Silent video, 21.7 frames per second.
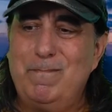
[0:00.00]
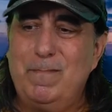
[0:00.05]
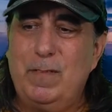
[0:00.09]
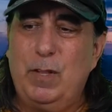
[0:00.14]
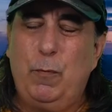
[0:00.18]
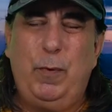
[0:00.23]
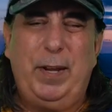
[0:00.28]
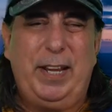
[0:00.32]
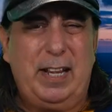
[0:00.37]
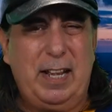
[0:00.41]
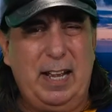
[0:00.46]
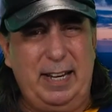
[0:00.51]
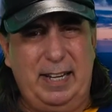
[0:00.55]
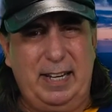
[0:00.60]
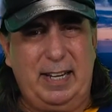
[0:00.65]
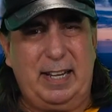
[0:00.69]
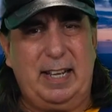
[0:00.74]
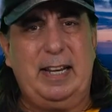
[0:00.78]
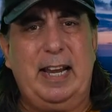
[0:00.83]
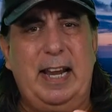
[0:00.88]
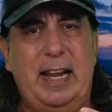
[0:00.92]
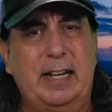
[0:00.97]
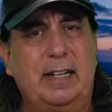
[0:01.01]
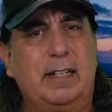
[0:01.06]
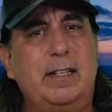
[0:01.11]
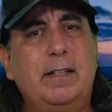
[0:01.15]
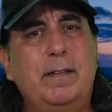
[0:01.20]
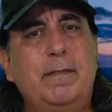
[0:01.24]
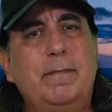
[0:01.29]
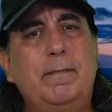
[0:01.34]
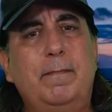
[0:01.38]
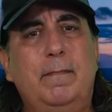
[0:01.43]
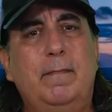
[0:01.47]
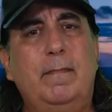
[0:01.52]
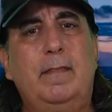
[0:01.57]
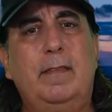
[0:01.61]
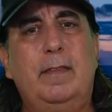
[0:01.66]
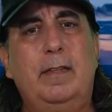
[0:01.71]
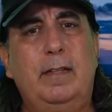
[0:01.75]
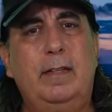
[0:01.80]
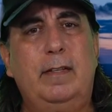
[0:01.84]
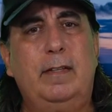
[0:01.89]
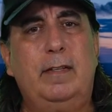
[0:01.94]
we kind of connect.
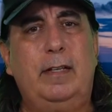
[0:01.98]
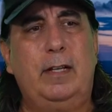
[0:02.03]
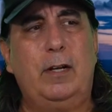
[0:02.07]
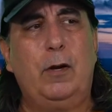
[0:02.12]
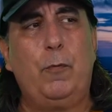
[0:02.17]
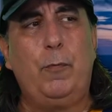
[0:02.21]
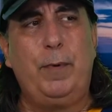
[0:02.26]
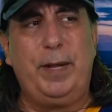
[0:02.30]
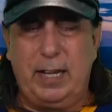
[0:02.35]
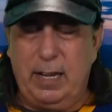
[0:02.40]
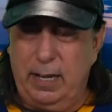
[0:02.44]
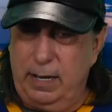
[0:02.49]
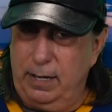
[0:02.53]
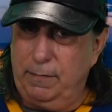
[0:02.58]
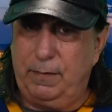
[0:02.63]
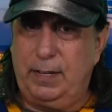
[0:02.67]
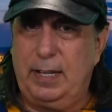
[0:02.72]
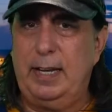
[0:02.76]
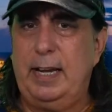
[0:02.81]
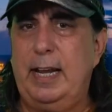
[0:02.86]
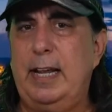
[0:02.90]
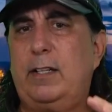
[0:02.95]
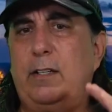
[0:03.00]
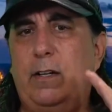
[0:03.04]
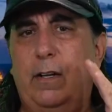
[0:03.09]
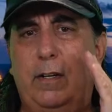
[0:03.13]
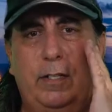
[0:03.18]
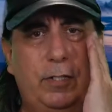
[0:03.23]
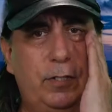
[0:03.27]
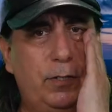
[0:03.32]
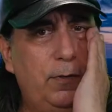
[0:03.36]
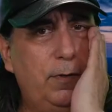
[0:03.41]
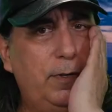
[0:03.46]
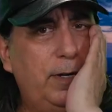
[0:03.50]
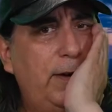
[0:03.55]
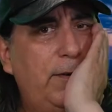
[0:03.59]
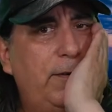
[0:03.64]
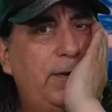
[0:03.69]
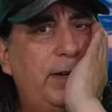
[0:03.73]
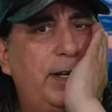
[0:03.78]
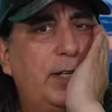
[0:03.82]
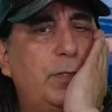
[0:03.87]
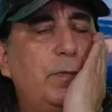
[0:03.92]
You know, we kind of connect on certain
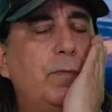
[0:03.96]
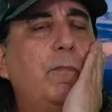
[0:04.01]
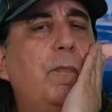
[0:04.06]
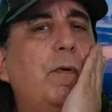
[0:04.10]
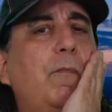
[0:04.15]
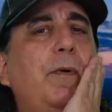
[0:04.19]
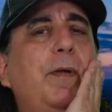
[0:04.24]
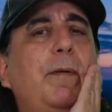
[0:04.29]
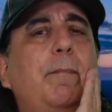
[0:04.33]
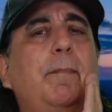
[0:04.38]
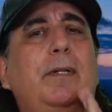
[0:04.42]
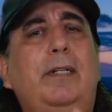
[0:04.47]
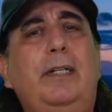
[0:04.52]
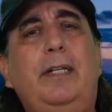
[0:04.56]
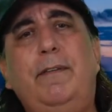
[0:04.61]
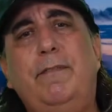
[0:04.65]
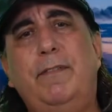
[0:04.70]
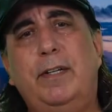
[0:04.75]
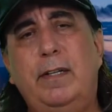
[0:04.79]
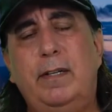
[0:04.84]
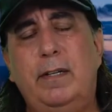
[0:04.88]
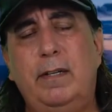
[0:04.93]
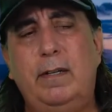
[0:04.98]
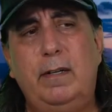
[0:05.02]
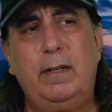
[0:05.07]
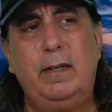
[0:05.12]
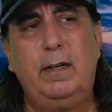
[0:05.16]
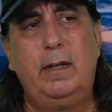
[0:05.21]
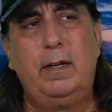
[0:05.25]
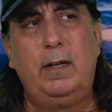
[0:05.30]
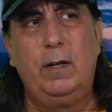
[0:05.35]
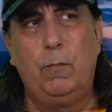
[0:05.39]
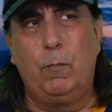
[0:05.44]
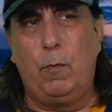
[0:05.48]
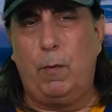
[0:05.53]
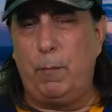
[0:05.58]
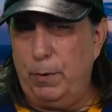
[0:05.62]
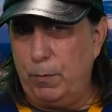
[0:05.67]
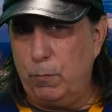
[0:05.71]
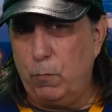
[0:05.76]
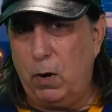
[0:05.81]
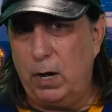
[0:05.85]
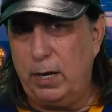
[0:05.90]
areas, what we believe in, what
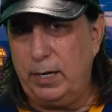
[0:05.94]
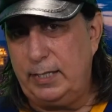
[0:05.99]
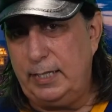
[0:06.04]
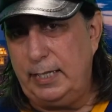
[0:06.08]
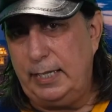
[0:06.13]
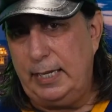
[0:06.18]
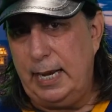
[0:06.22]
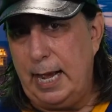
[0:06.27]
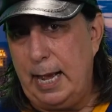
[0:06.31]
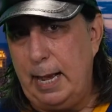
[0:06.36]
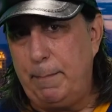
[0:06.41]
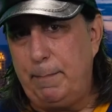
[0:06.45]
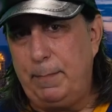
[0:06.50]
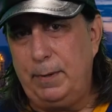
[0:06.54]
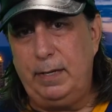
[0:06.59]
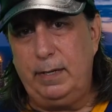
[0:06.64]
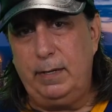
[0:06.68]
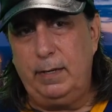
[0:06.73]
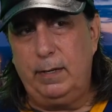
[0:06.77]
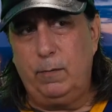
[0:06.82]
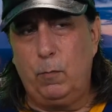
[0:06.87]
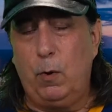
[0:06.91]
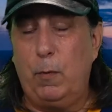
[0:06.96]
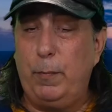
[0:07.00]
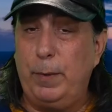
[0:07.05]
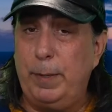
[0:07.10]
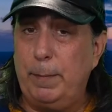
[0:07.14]
we want to see happen, what we